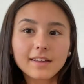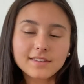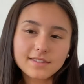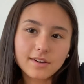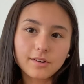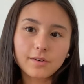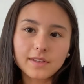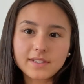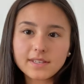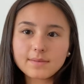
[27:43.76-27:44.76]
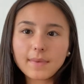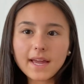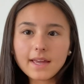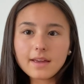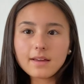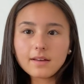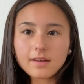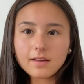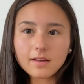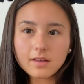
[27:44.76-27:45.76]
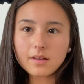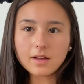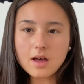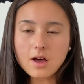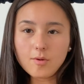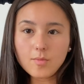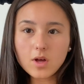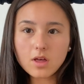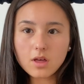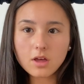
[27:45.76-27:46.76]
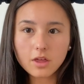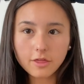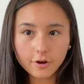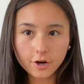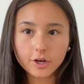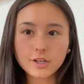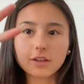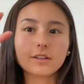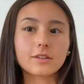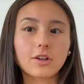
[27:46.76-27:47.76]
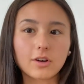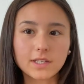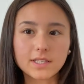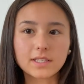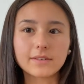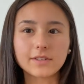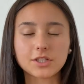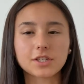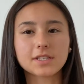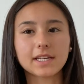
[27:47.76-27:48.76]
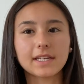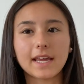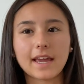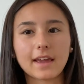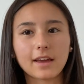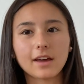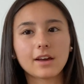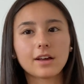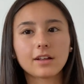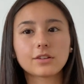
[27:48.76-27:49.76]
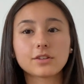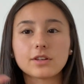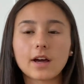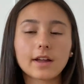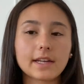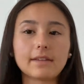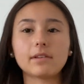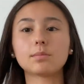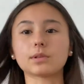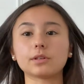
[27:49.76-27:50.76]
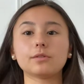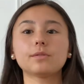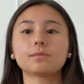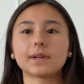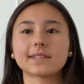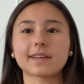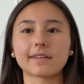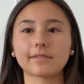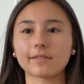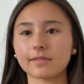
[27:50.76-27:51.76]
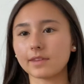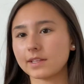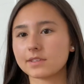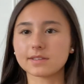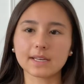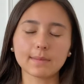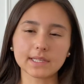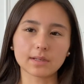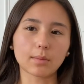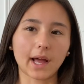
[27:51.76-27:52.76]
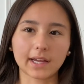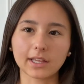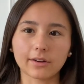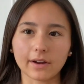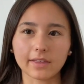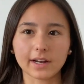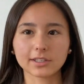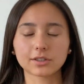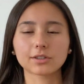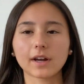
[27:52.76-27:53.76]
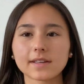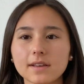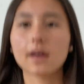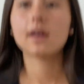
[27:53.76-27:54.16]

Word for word: So this is my um, third long sleeve. It's just in a uh, navy blue instead of, it's the same as the black and the gray that I showed you guys.